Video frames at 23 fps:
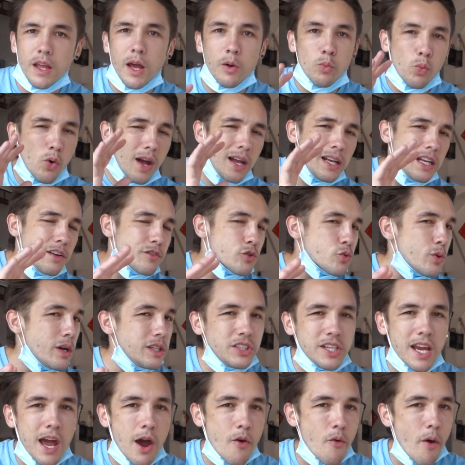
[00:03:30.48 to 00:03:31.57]
Why I love KUEY
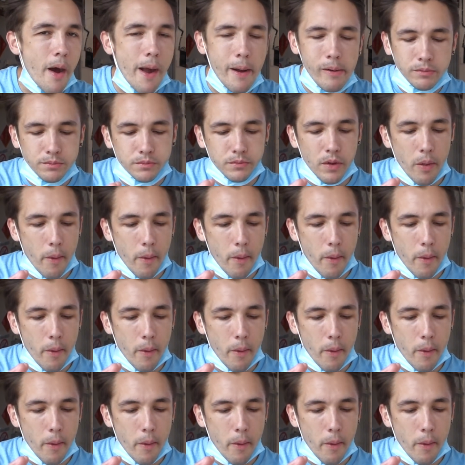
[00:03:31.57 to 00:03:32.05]
TEOW, right?